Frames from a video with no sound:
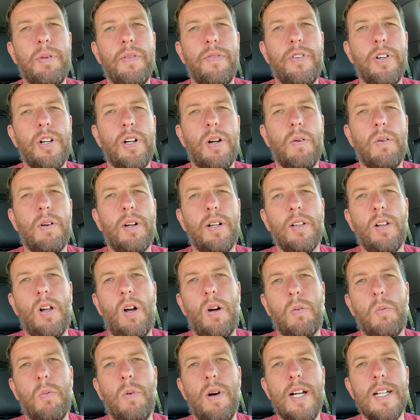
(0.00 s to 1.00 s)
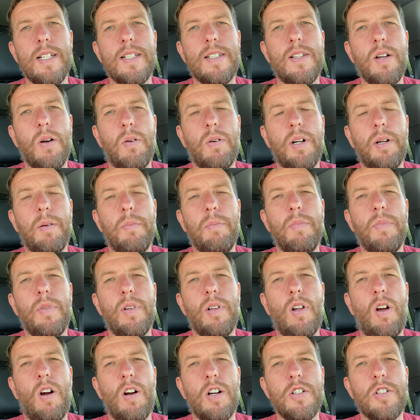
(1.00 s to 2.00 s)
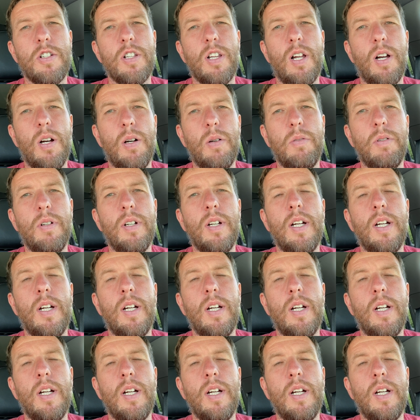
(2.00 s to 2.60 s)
if you're going a long ways towing a large load.